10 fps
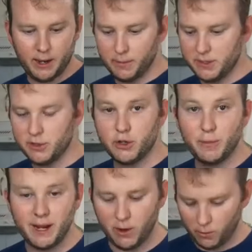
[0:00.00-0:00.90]
sausage
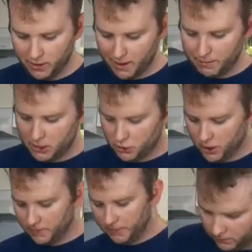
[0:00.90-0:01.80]
maker with our
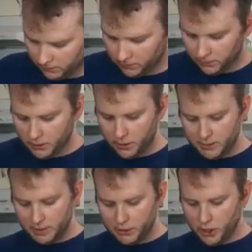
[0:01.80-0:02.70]
mixture.
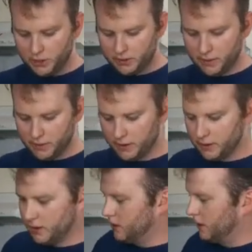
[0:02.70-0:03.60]
Nice big chunks of
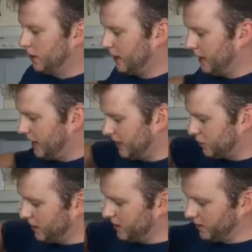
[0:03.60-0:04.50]
it and
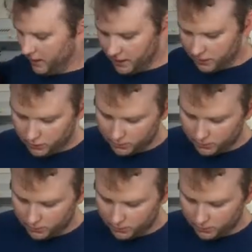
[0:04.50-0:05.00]
straight down the hatch,